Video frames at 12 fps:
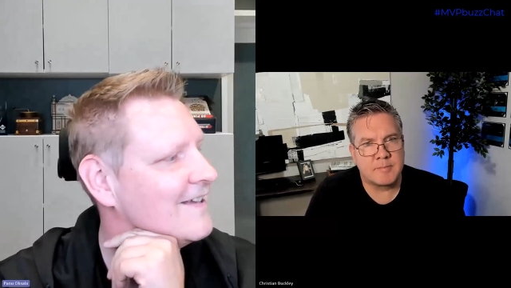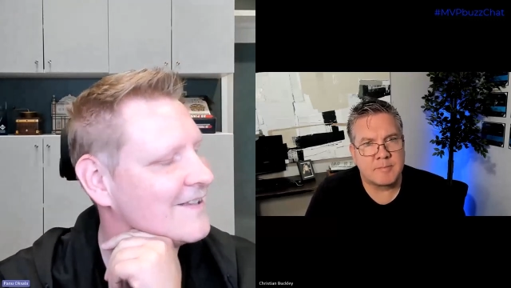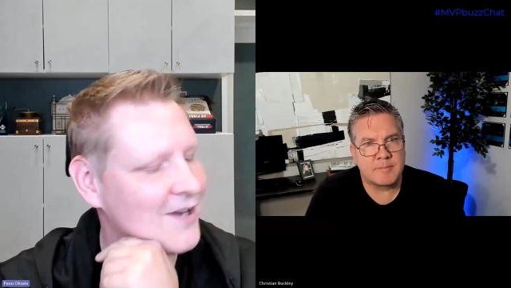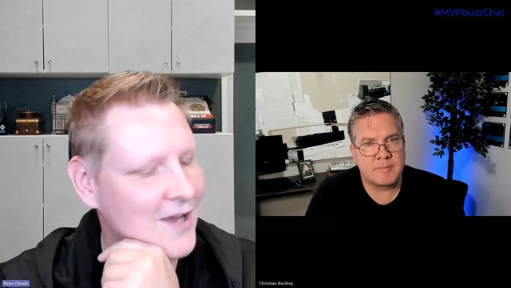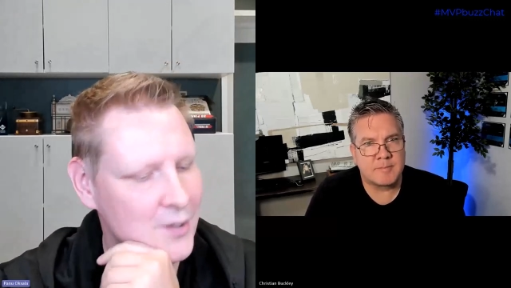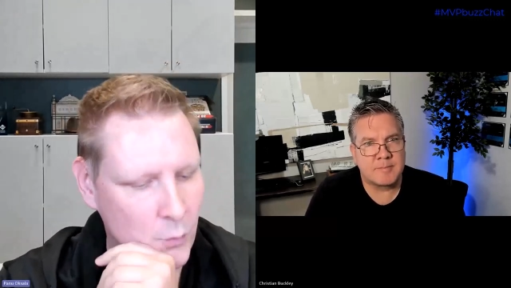
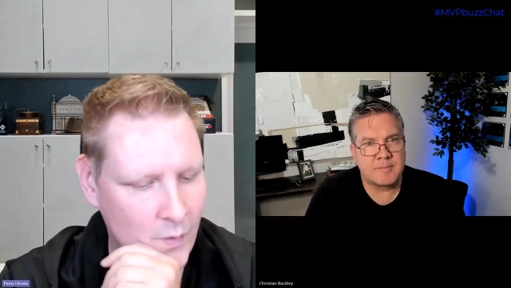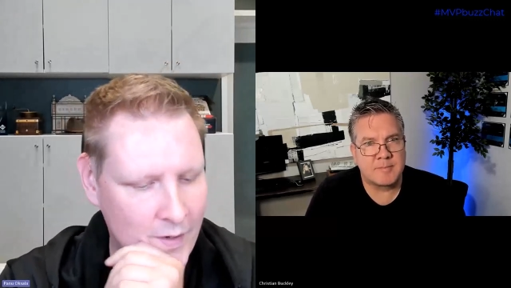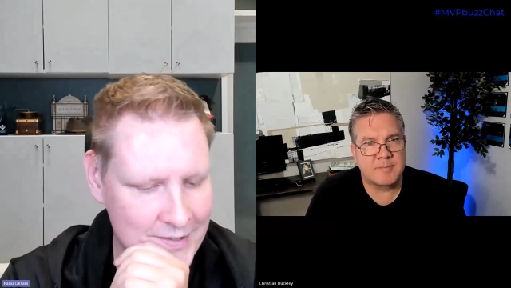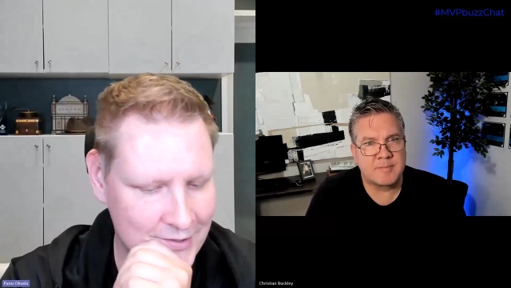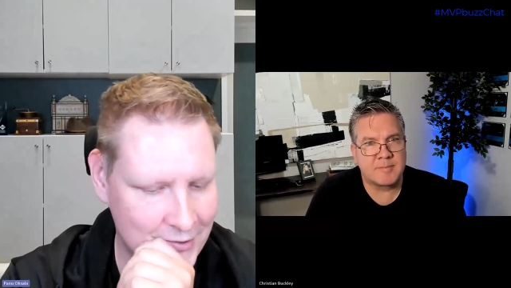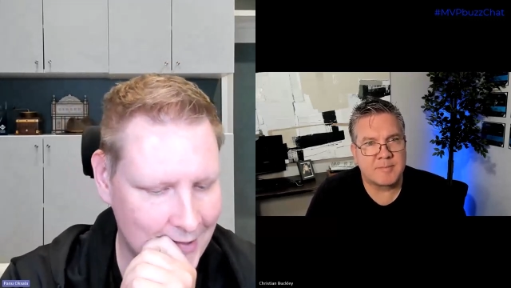Speaker 1: it's a hard
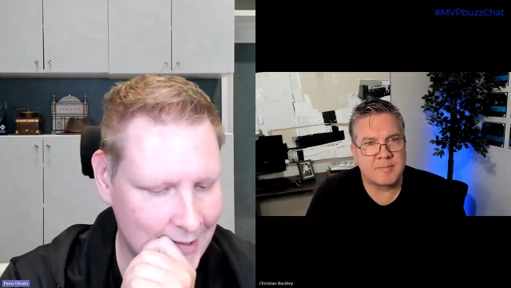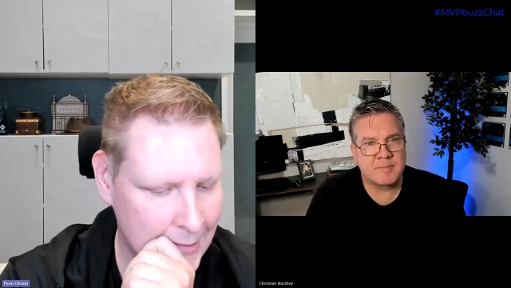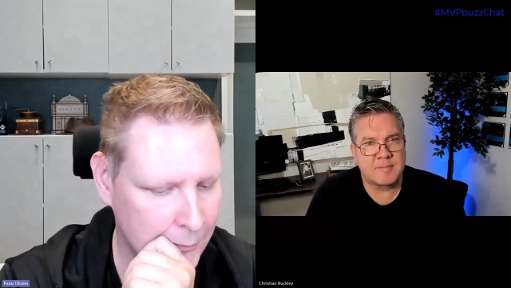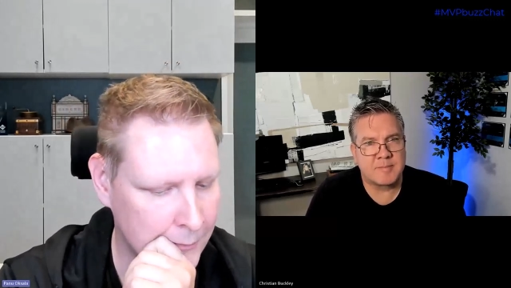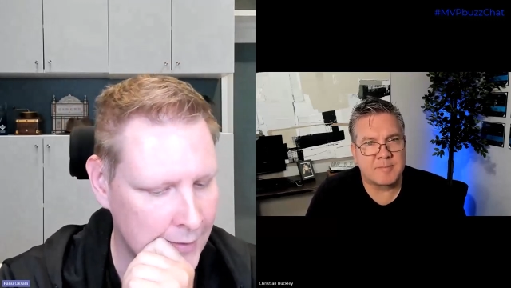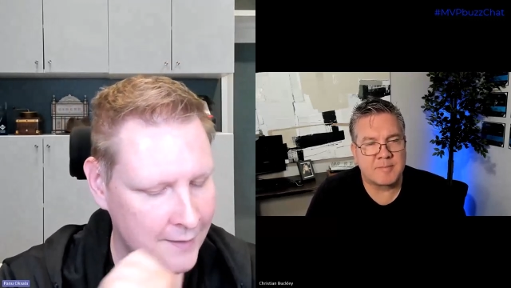question. I
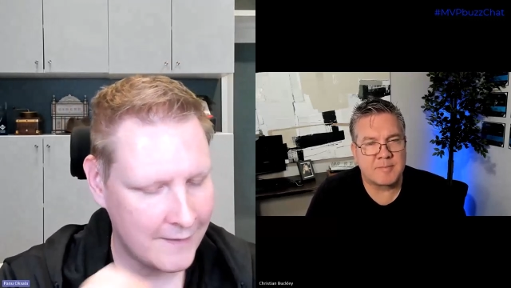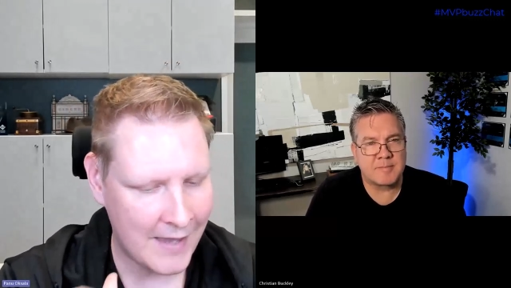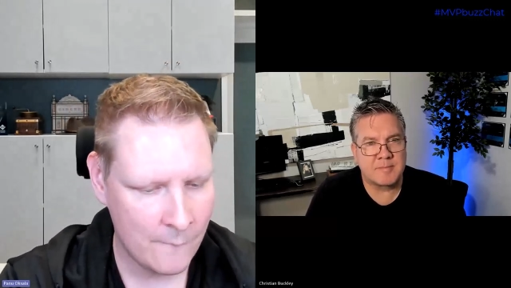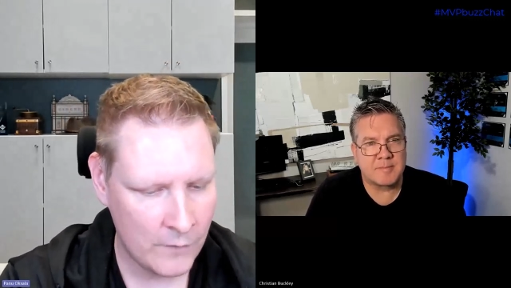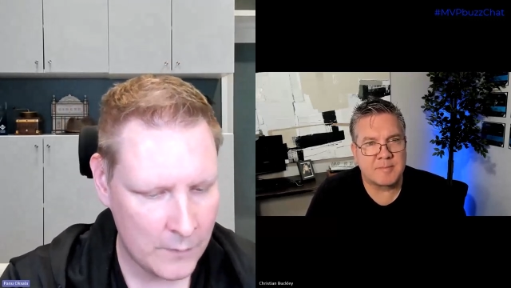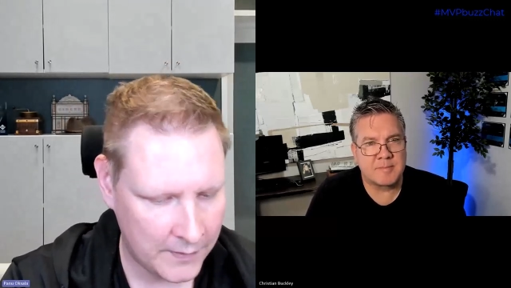don't know.
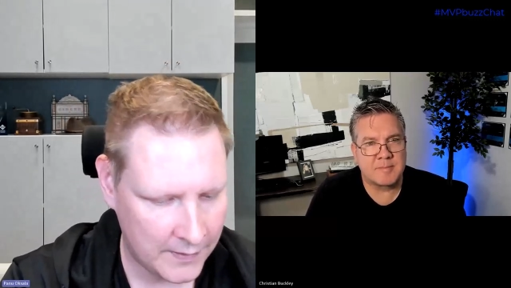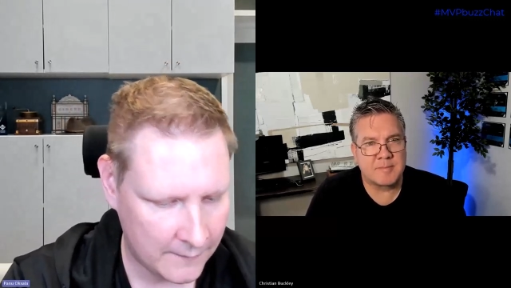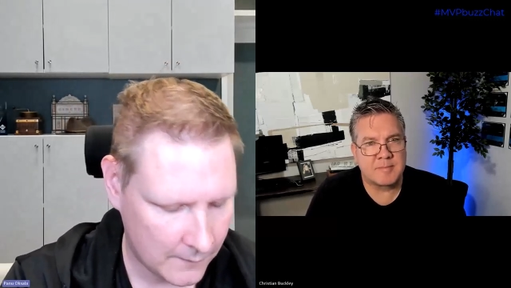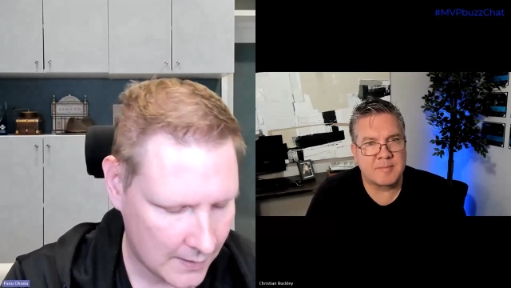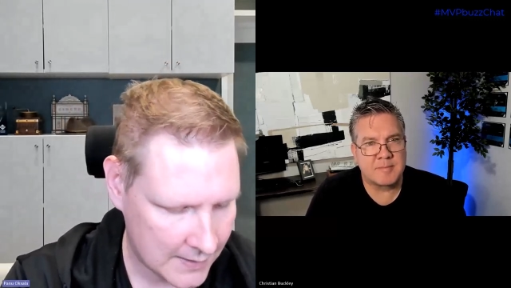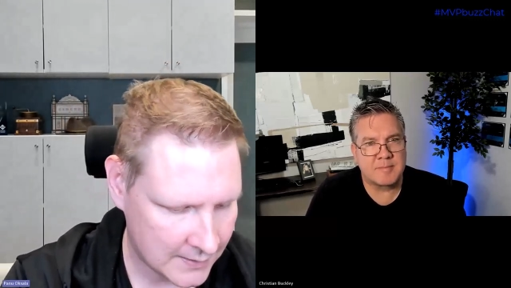M V
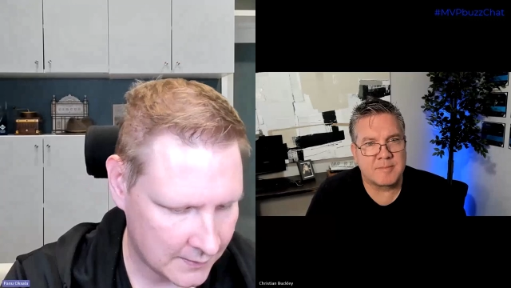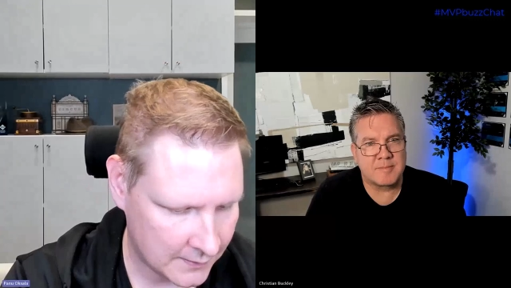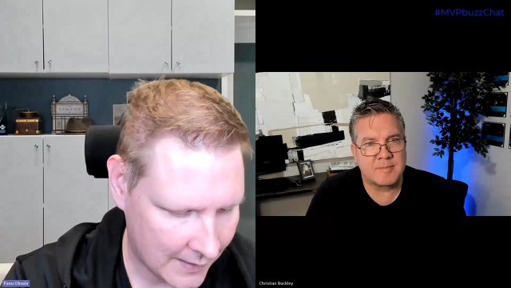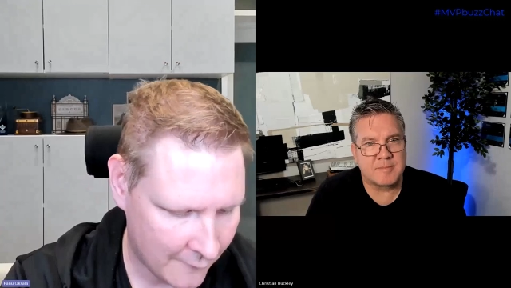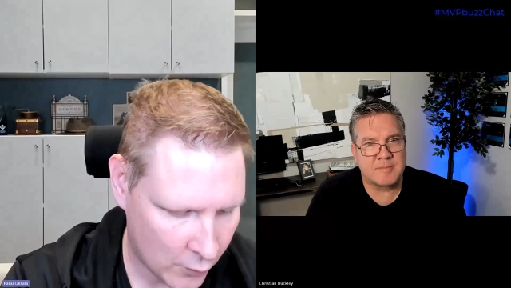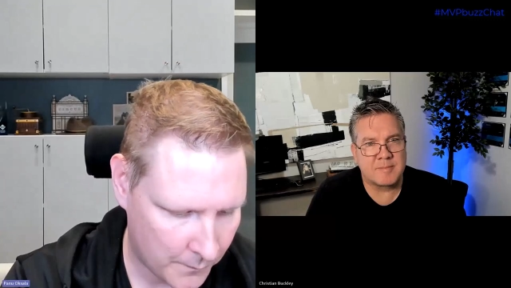P
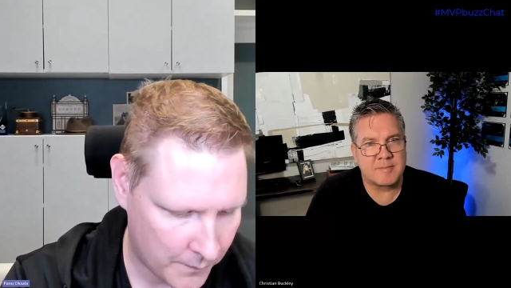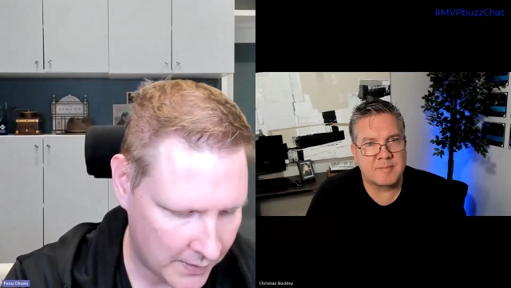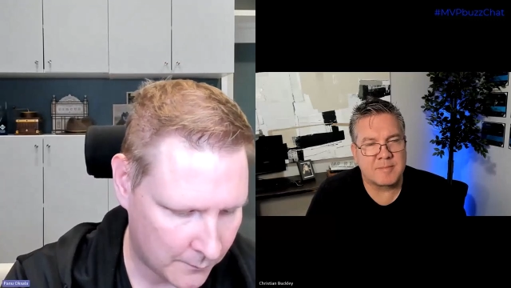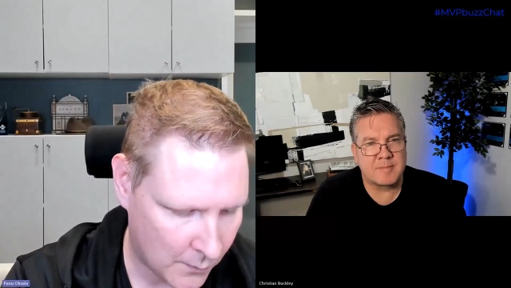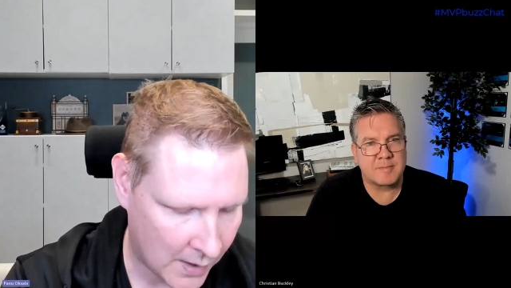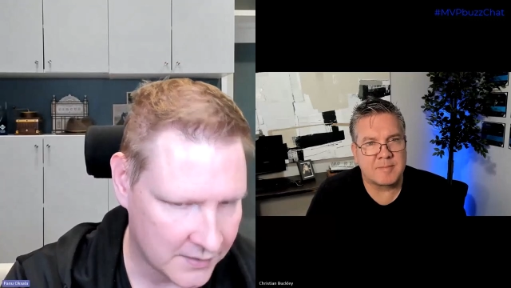hasn't ever
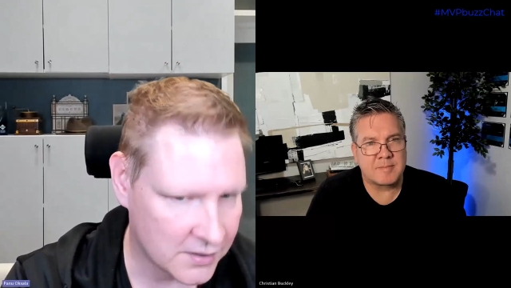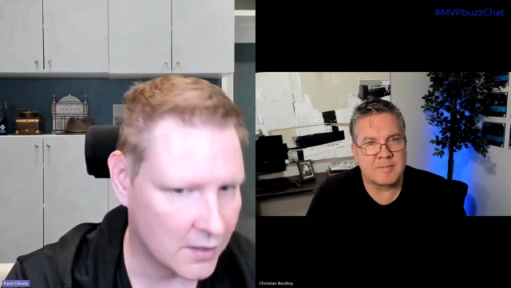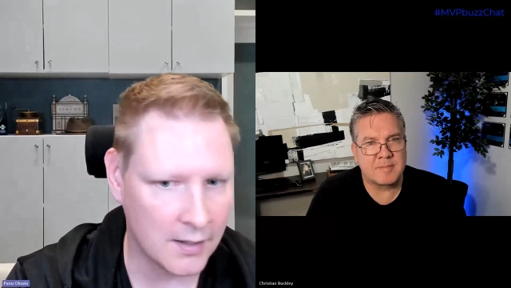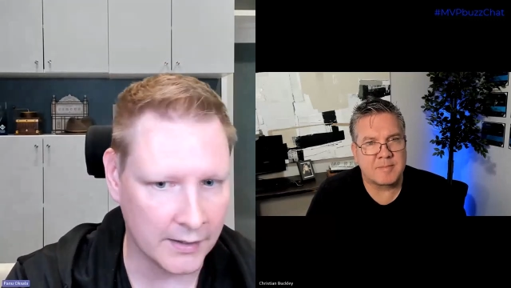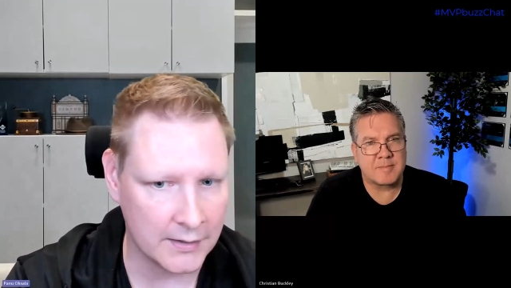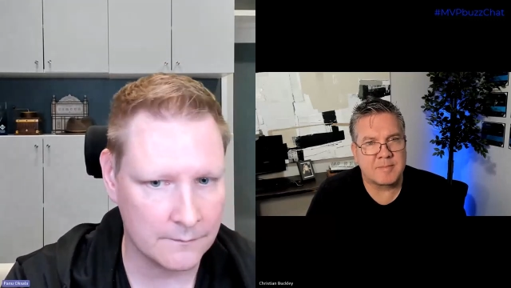been my
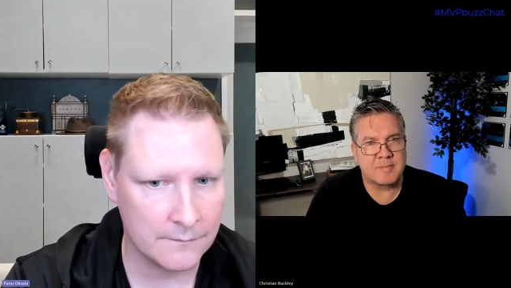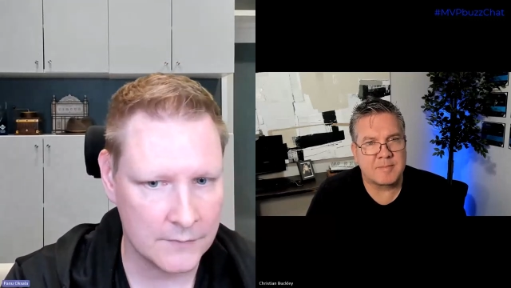target.